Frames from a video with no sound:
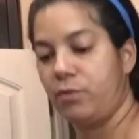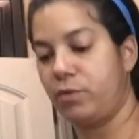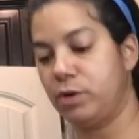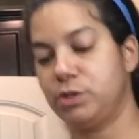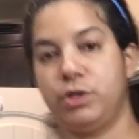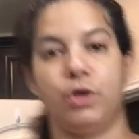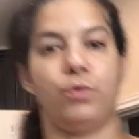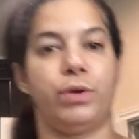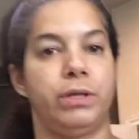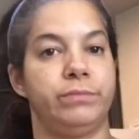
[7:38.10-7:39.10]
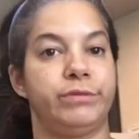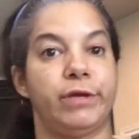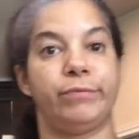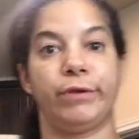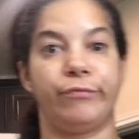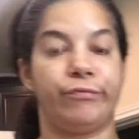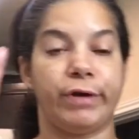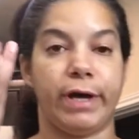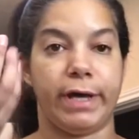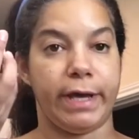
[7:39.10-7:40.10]
course, you know, when something
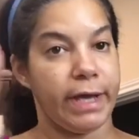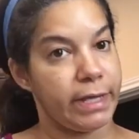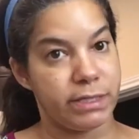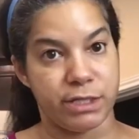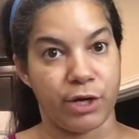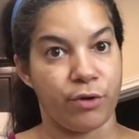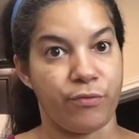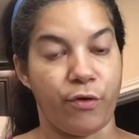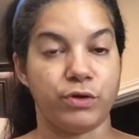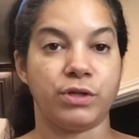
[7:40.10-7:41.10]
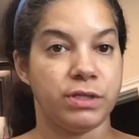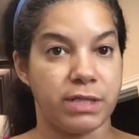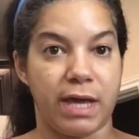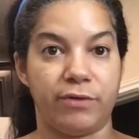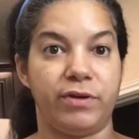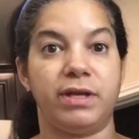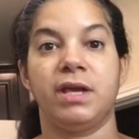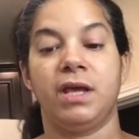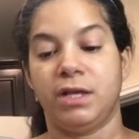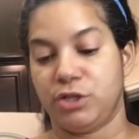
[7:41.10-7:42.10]
eggshell falls on the side of it,
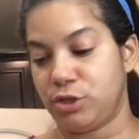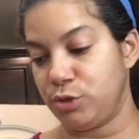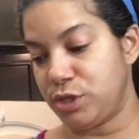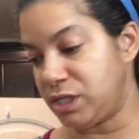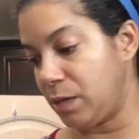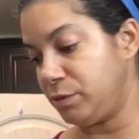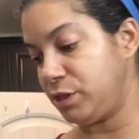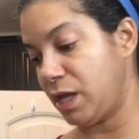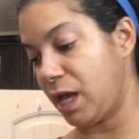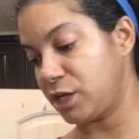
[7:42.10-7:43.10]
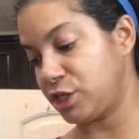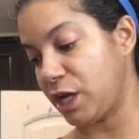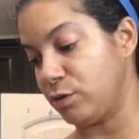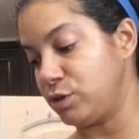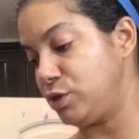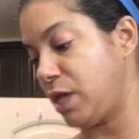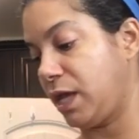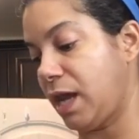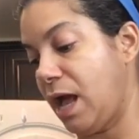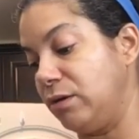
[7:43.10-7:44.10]
just use the same eggshell to take
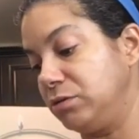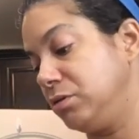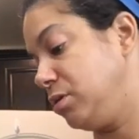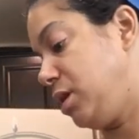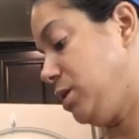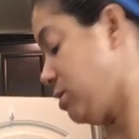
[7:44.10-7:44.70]
it out. It's